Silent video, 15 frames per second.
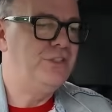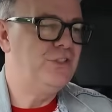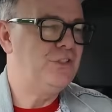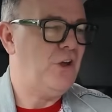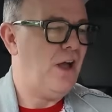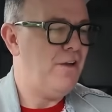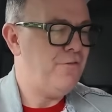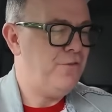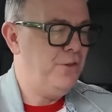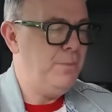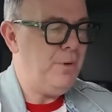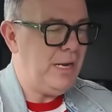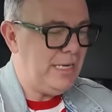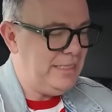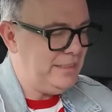site from the
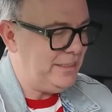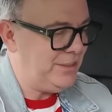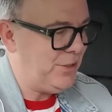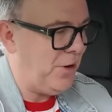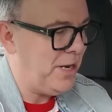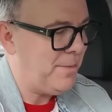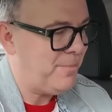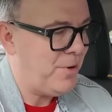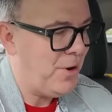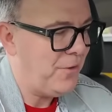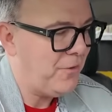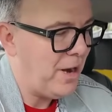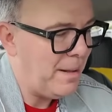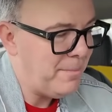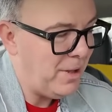Bricklink Designer
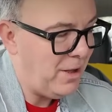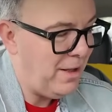Program,